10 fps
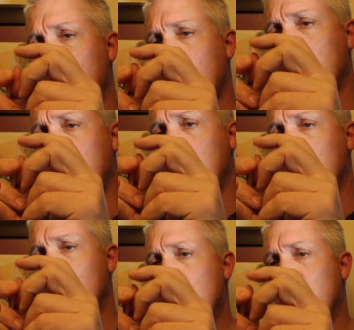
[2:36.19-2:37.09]
ear cleaning
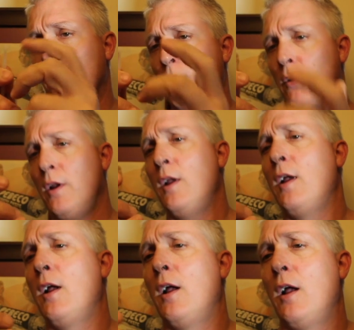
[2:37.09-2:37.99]
tool before.
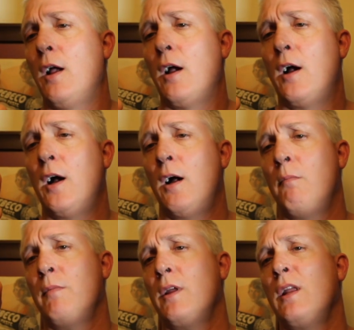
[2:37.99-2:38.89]

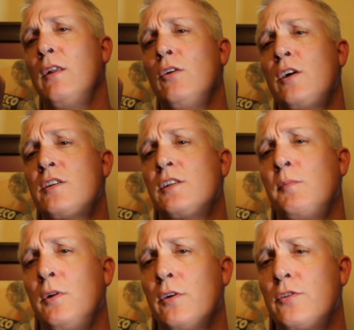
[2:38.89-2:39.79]
It looks
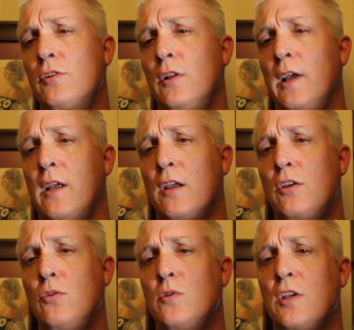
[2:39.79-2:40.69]
similar to like a
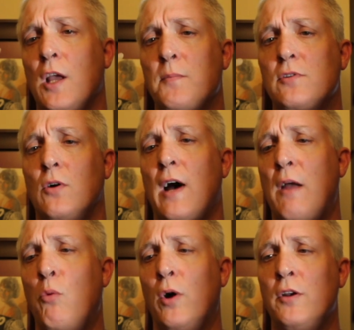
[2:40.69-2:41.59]
Q-tip, so
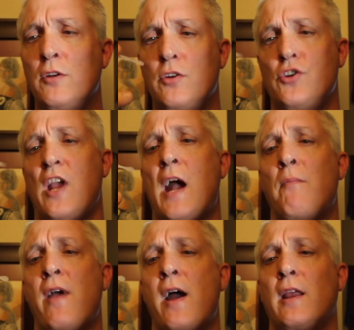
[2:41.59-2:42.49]
I wouldn't
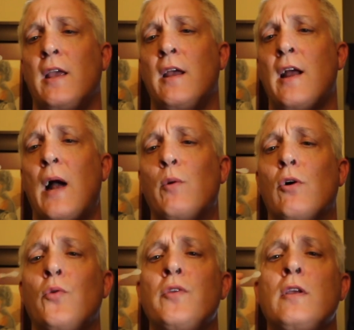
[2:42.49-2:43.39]
jam that in. I would
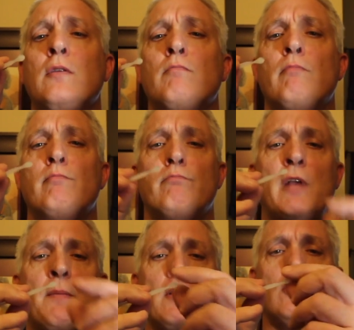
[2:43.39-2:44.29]
only
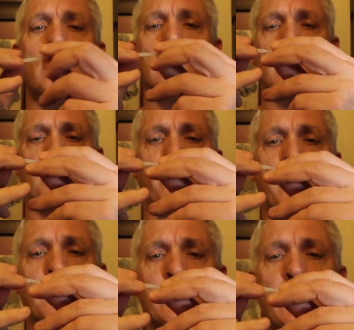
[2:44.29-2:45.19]
maybe use this
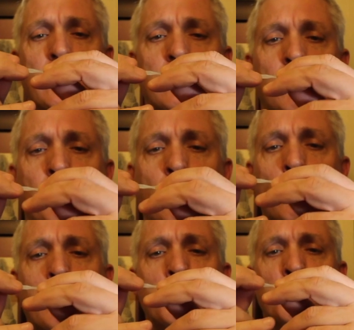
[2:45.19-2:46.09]
fin section for
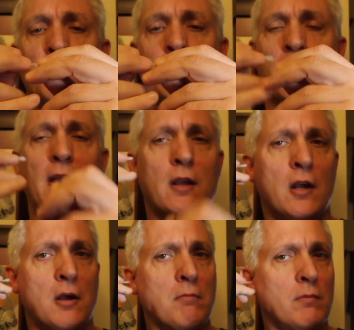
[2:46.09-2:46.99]
removing like
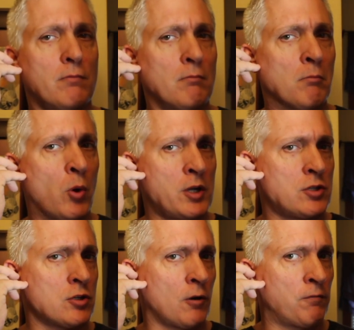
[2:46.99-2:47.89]

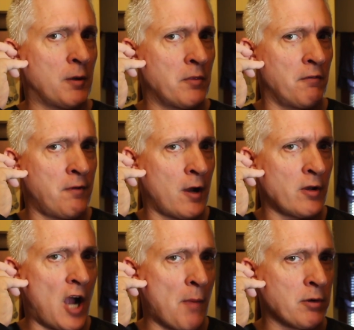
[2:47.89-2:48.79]
moisture from the
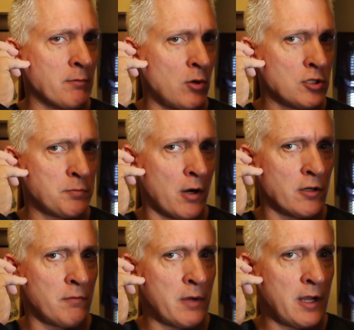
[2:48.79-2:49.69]
very uppermost
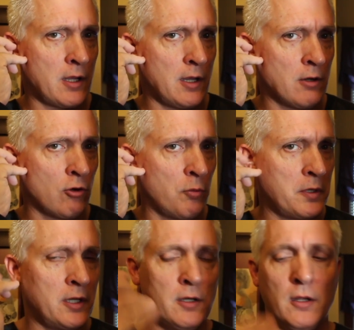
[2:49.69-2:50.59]
part of my ear
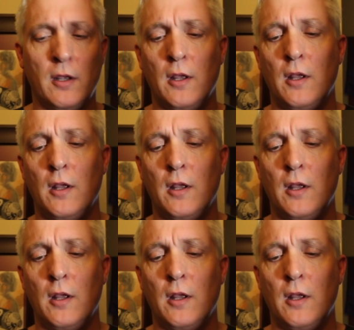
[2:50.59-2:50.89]
opening.